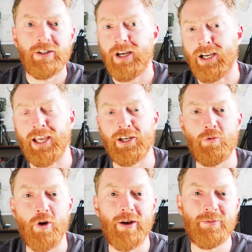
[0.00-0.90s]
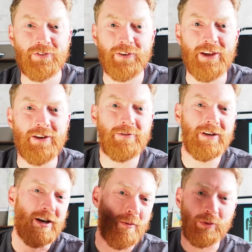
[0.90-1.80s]
a can of worms for you,
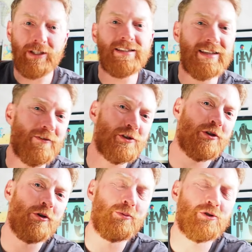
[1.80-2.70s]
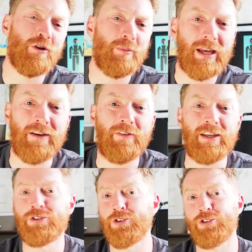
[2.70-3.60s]
please give us a thumbs up. If
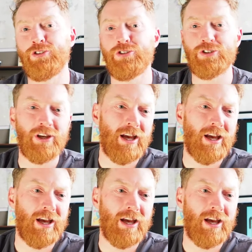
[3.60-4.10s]
it doesn't